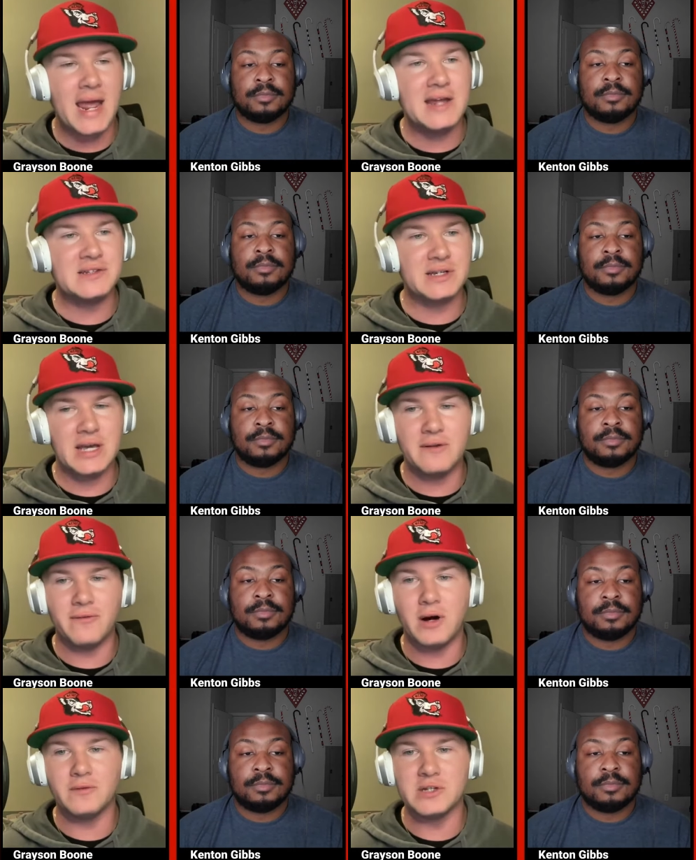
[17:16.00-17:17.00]
Speaker 1: Hayes to get
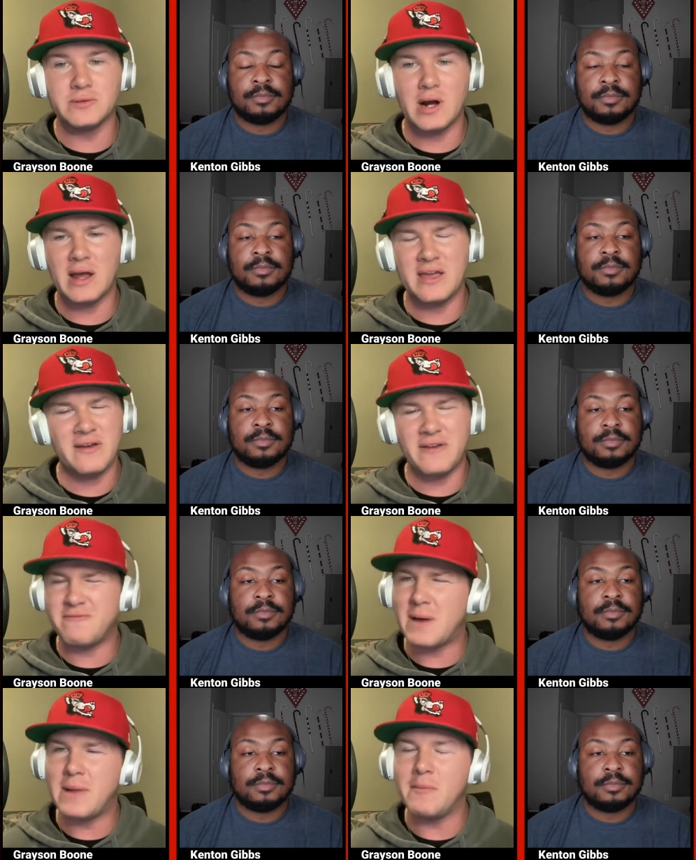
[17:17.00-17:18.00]
involved as well.
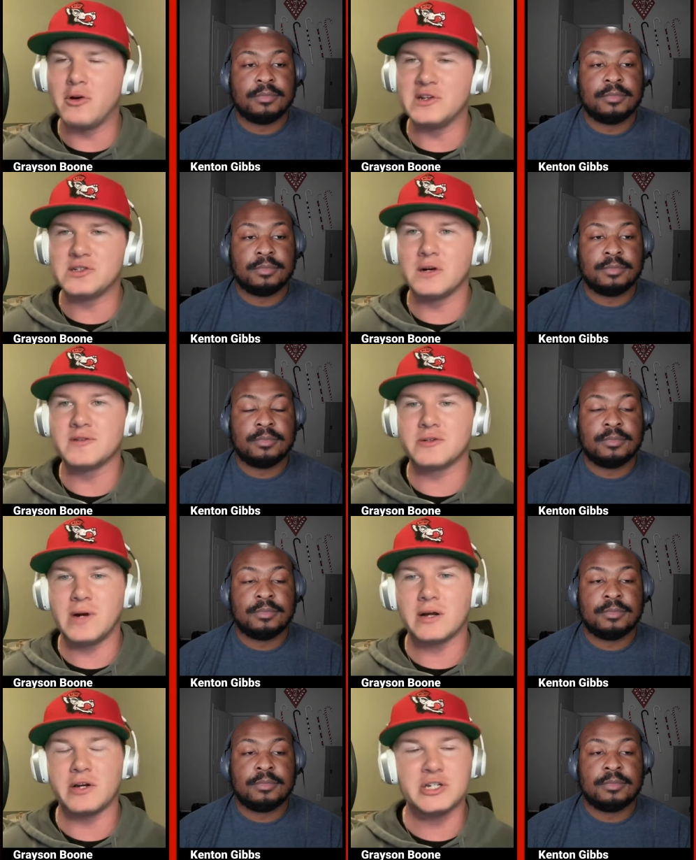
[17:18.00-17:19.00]
If my memory serves
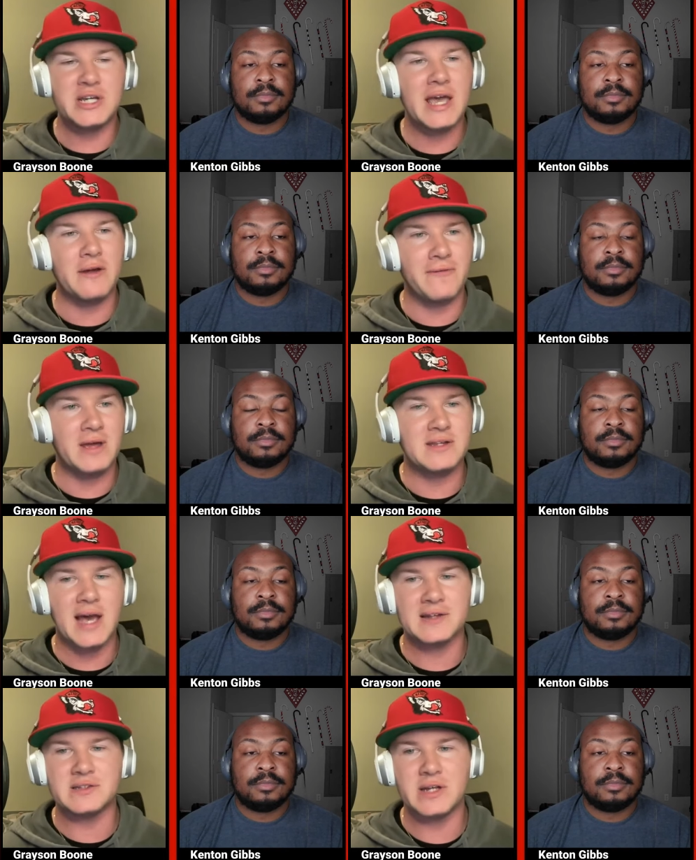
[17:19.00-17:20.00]
correctly, she had a
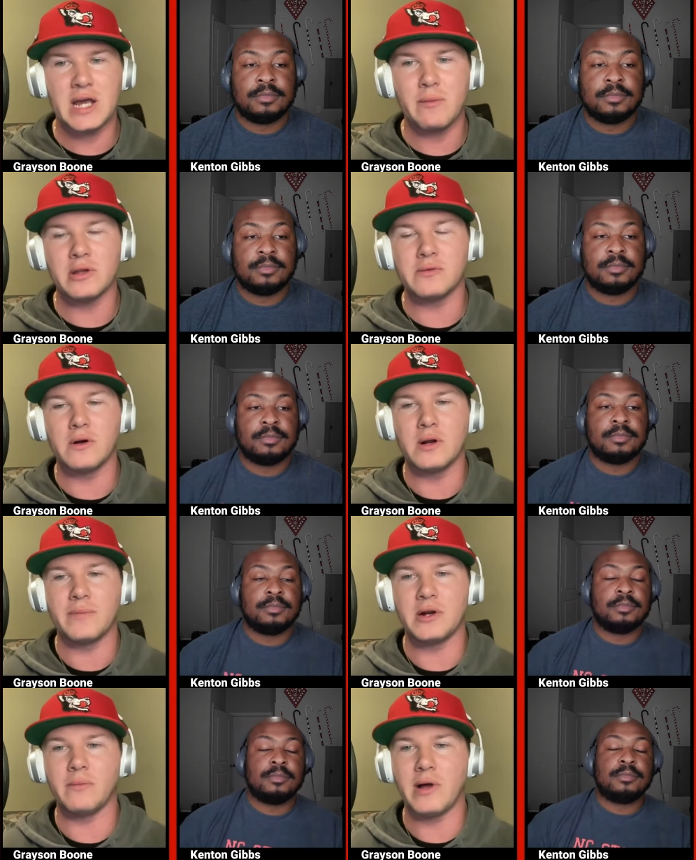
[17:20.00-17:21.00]
fantastic game on the road
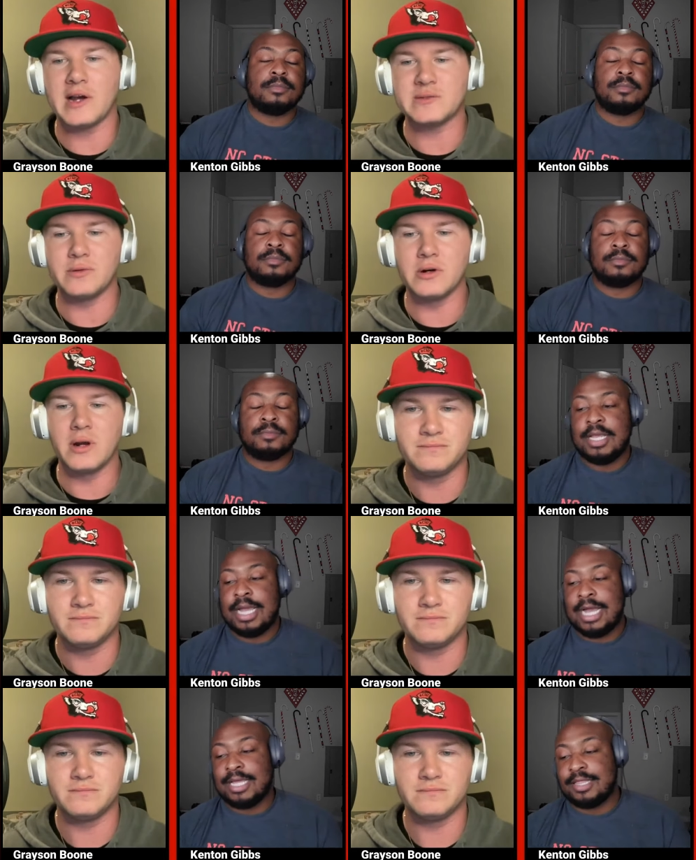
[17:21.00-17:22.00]
up there in Blacksburg.
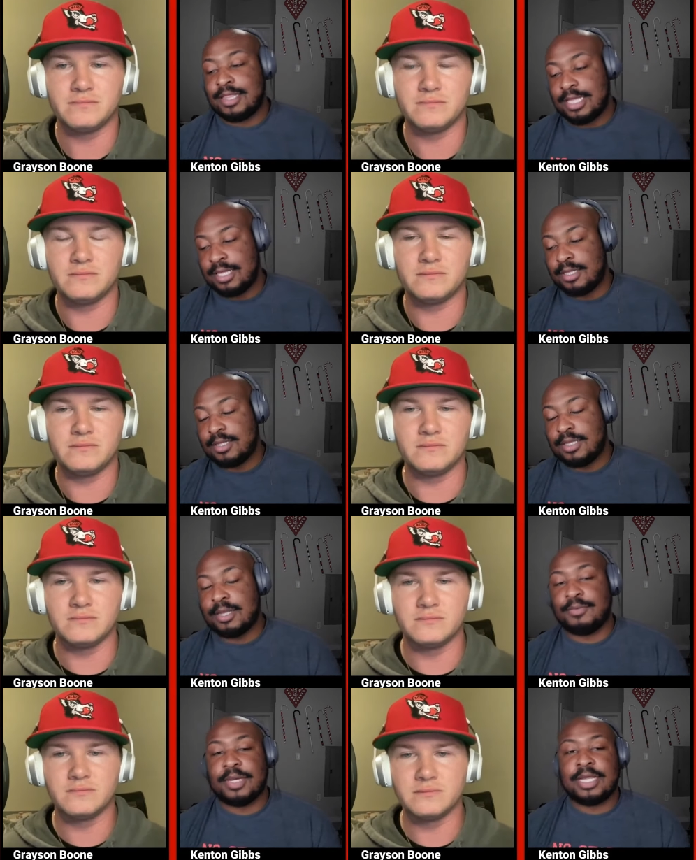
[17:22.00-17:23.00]
Speaker 2: I think
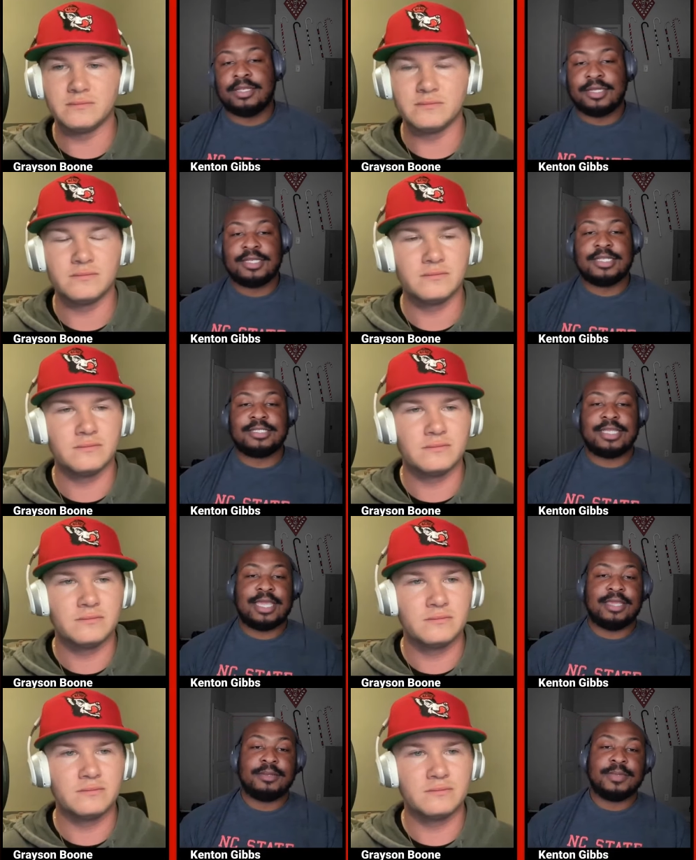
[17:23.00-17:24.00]
that when I look at this
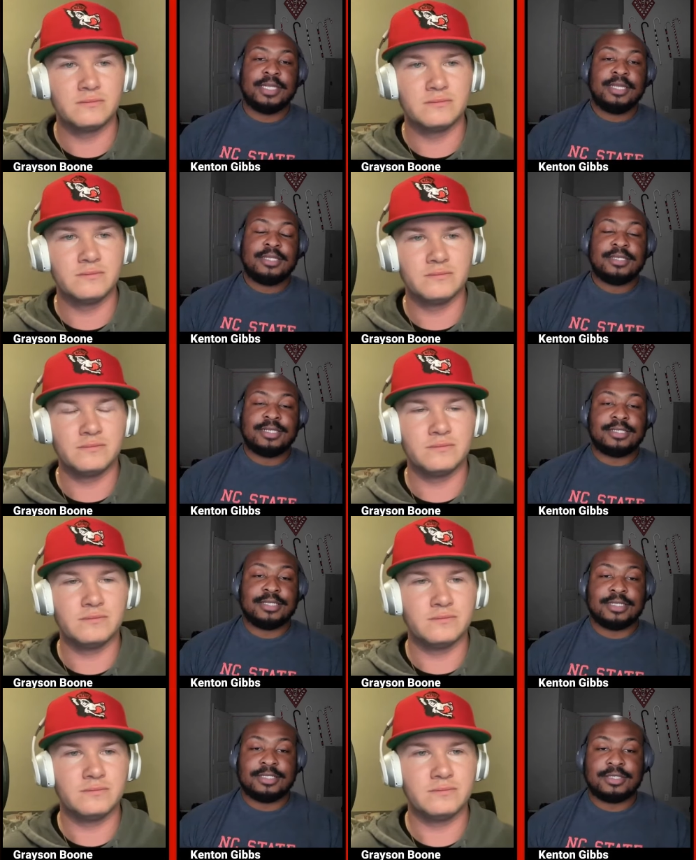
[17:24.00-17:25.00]
game, this
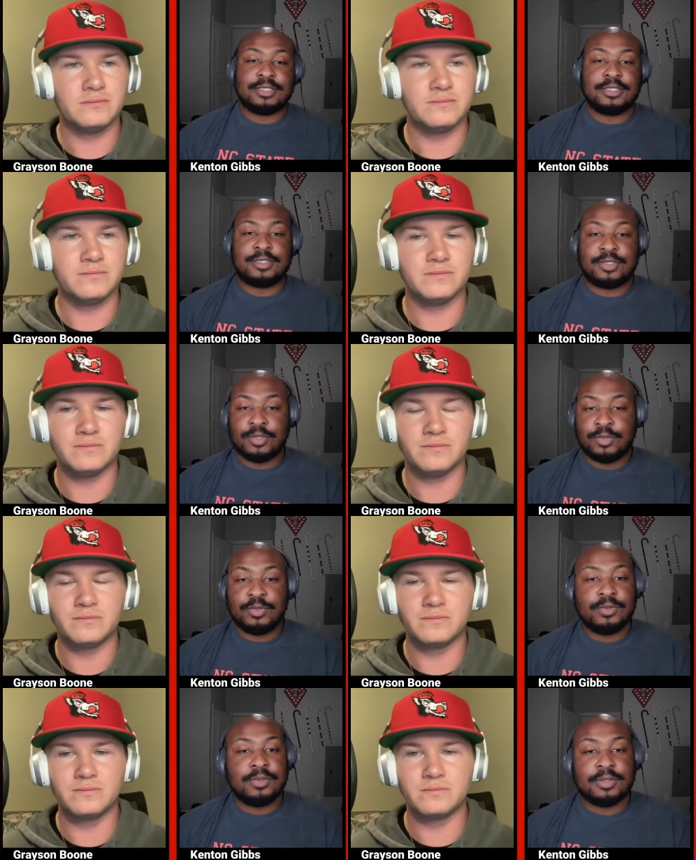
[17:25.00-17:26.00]
is
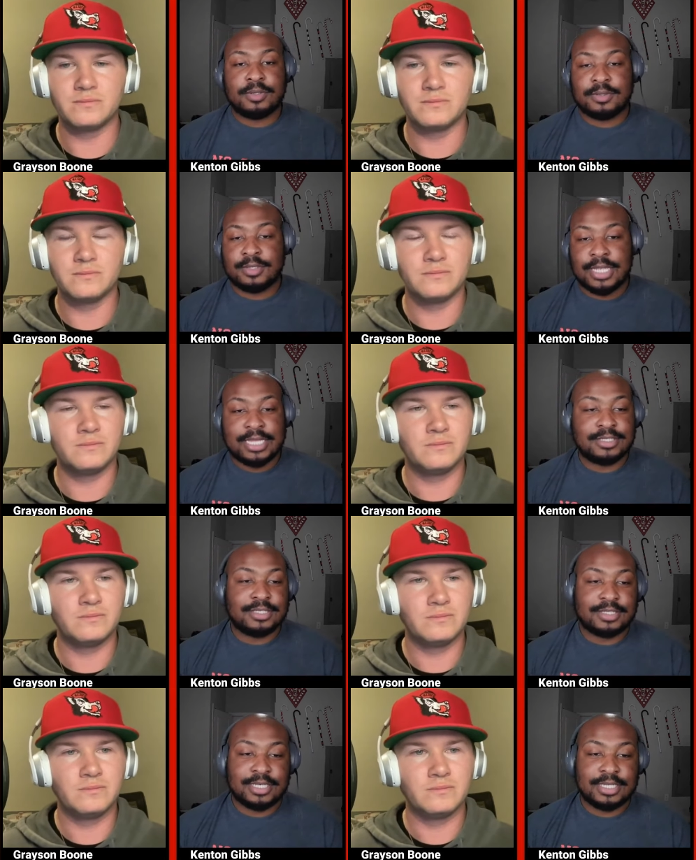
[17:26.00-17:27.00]
two
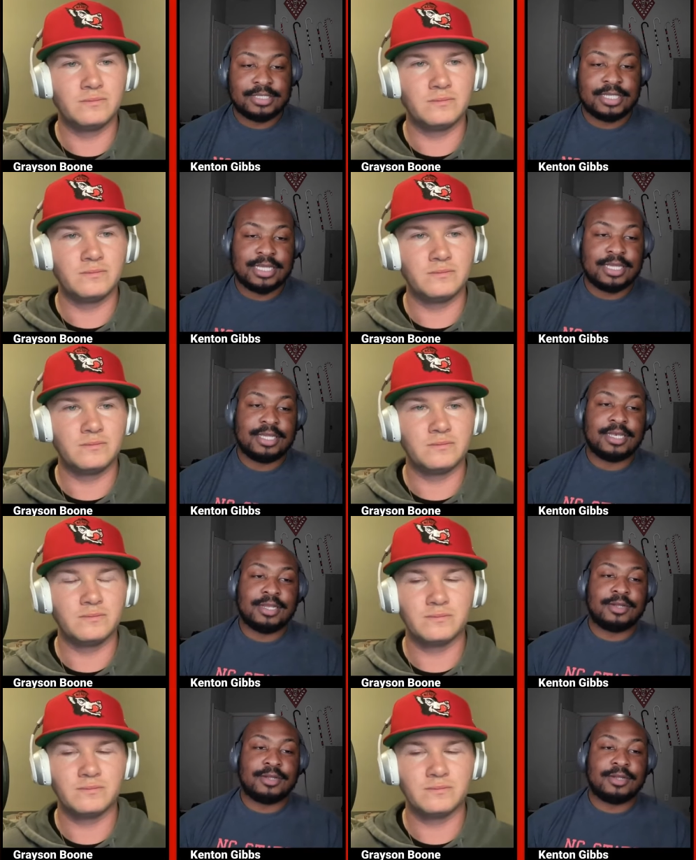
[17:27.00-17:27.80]
legends in this thing, and